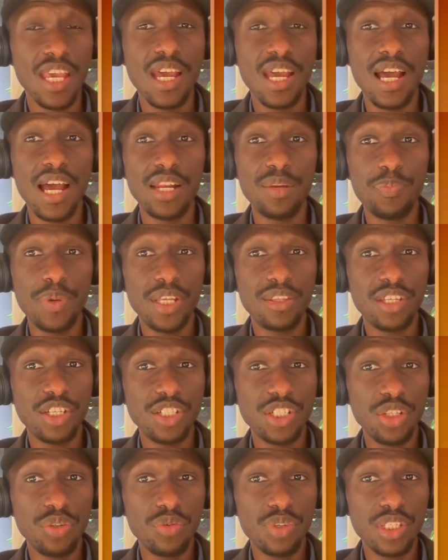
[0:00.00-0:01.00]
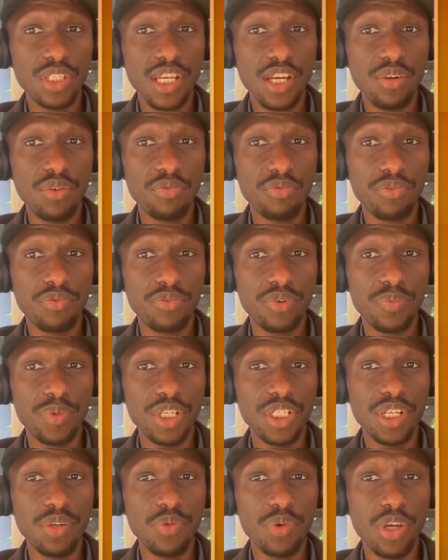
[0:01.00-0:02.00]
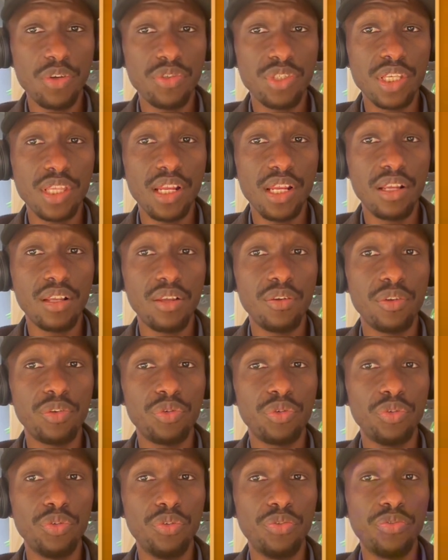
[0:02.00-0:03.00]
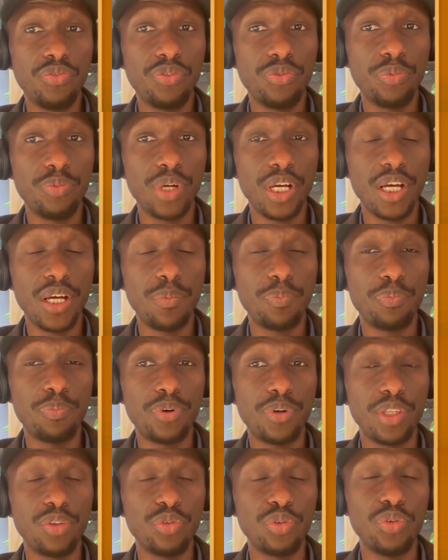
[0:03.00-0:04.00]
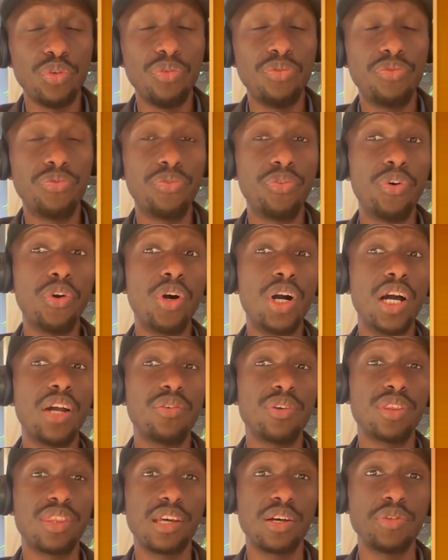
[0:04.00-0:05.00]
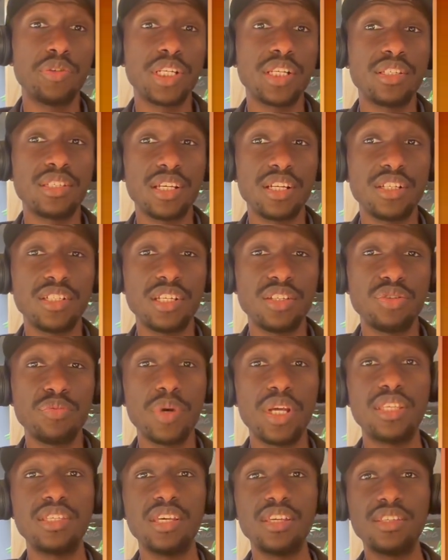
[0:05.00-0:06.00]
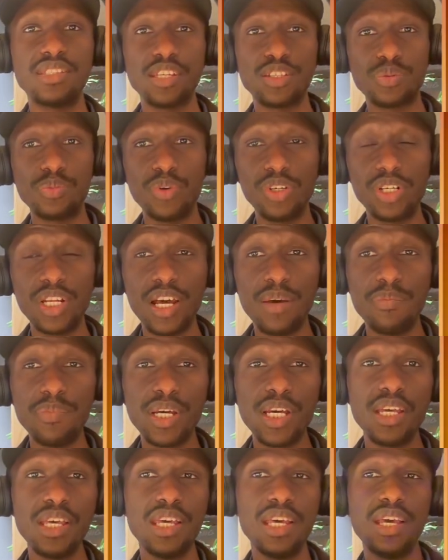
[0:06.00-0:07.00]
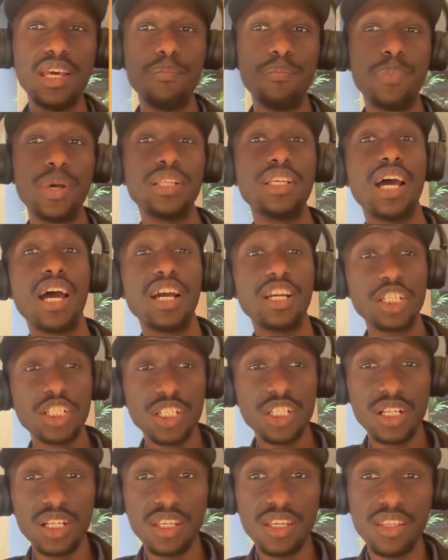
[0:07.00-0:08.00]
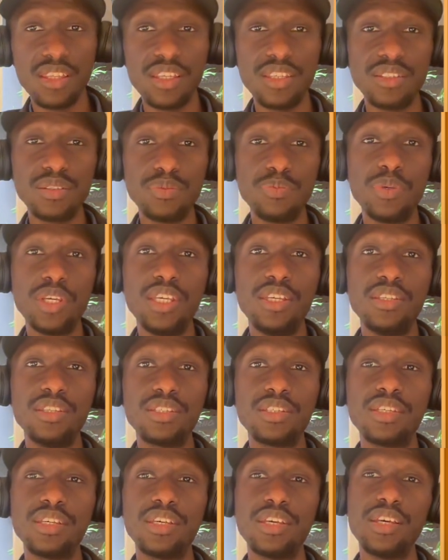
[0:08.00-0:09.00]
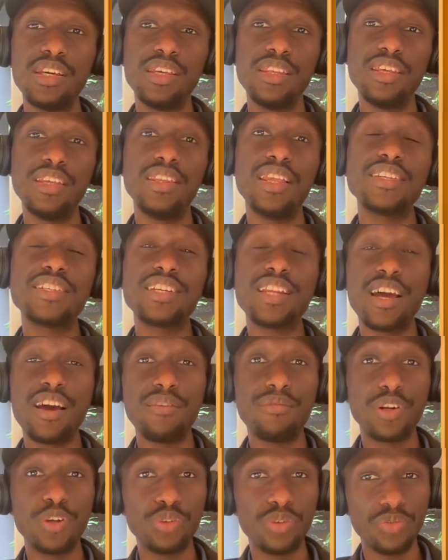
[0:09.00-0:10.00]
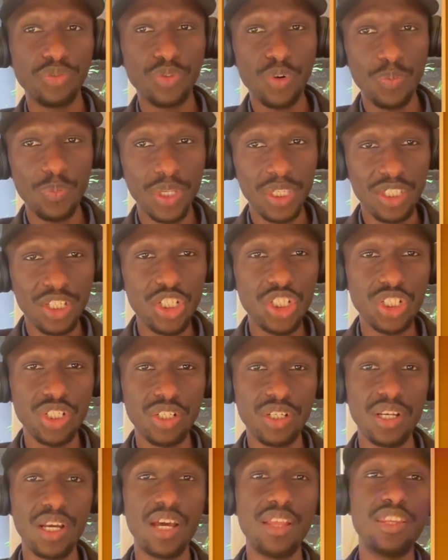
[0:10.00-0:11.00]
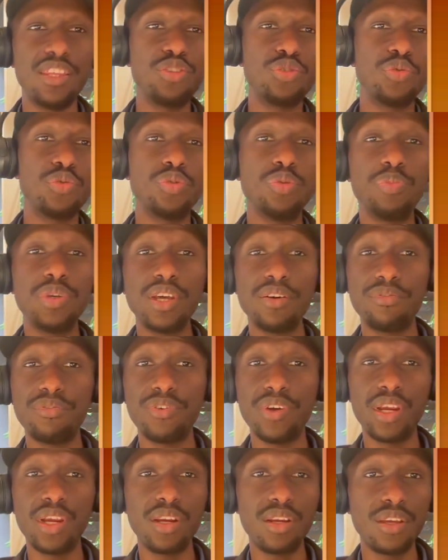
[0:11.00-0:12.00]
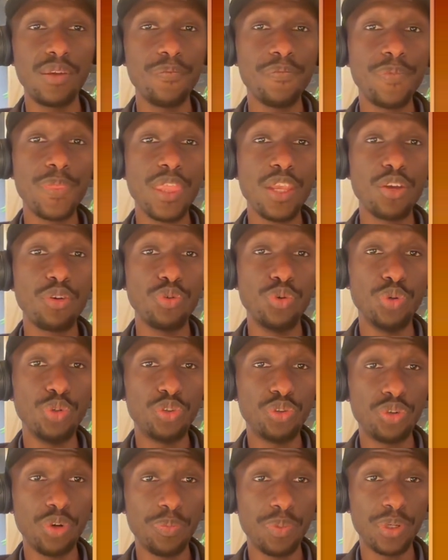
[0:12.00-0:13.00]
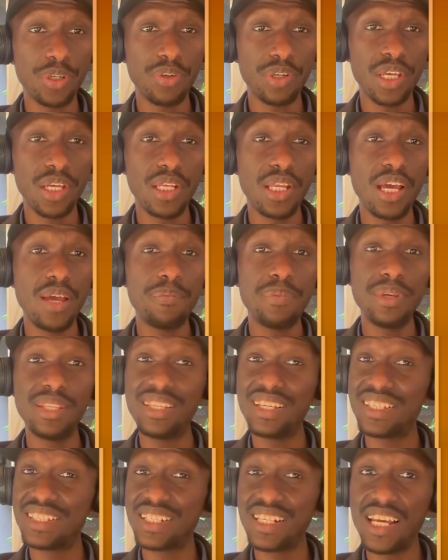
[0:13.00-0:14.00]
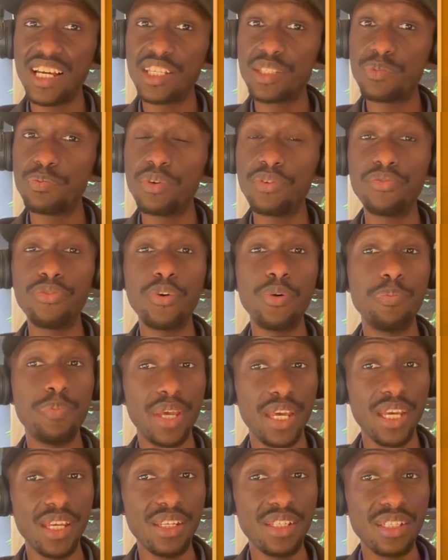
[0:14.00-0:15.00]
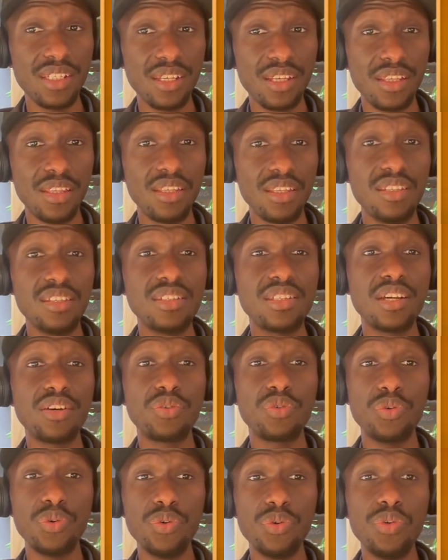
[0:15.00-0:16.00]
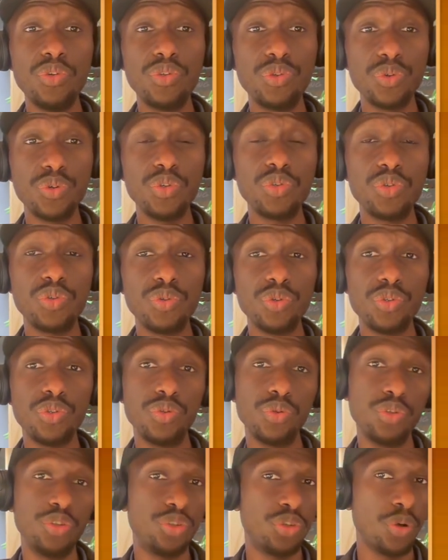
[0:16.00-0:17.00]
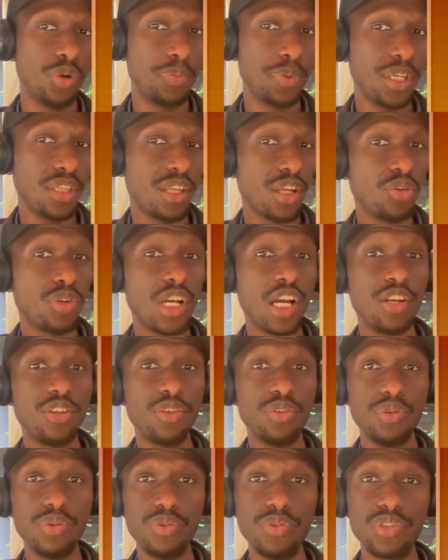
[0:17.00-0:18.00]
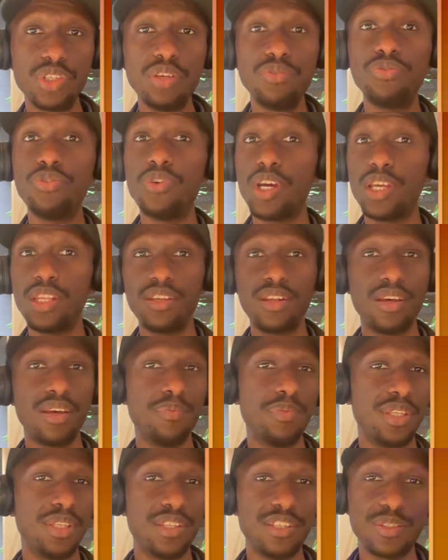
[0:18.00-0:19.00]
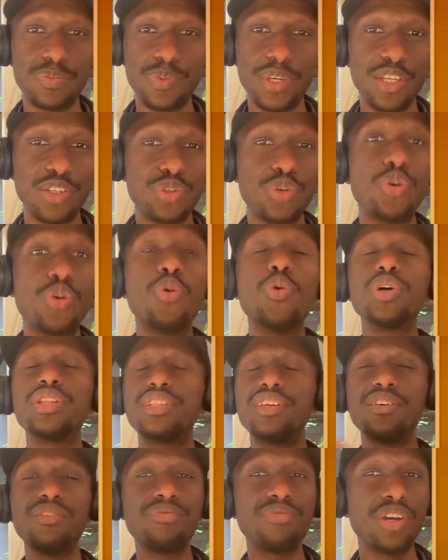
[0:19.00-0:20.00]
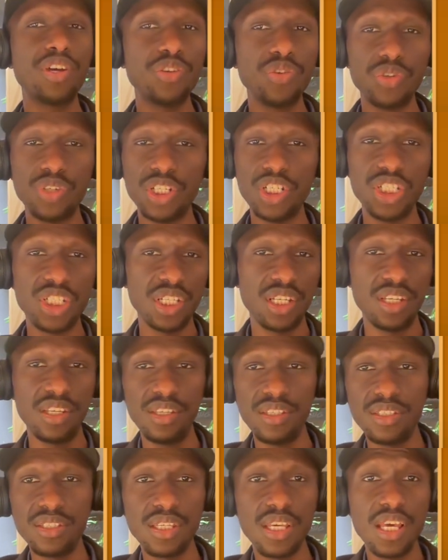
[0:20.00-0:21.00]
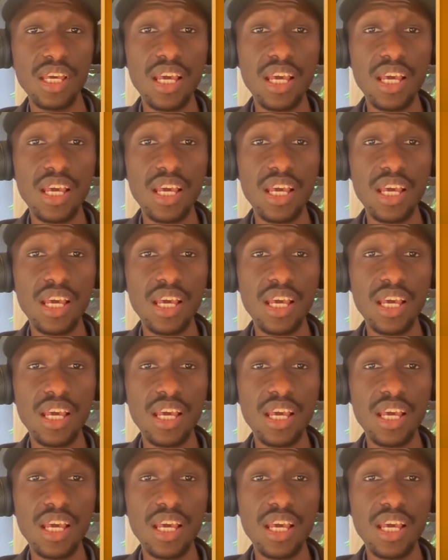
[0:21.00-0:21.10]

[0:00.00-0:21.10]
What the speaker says: And pay attention to this kind of information where you see that 400,000 searches. You might say it's a small number, but actually this means it doesn't have a lot of competition. And this could be a very good topic, okay? Diabetic snacks before bed. This is a good topic that you can use if you're in the diabetes space or whatever your niche is.